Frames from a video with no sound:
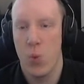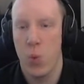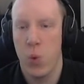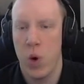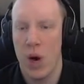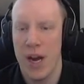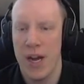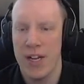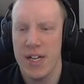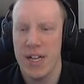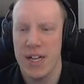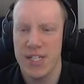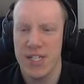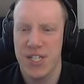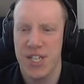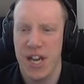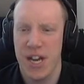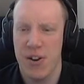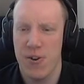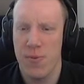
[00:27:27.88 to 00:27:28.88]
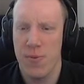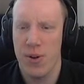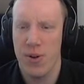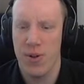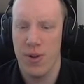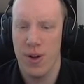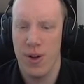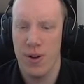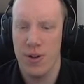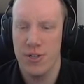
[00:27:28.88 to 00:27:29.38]
Why does Shadow
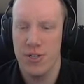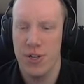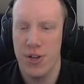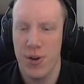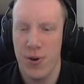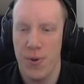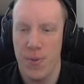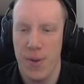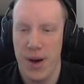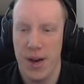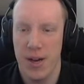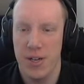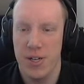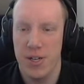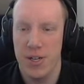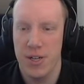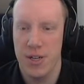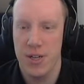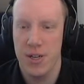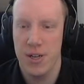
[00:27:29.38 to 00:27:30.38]
Ball hurt so much?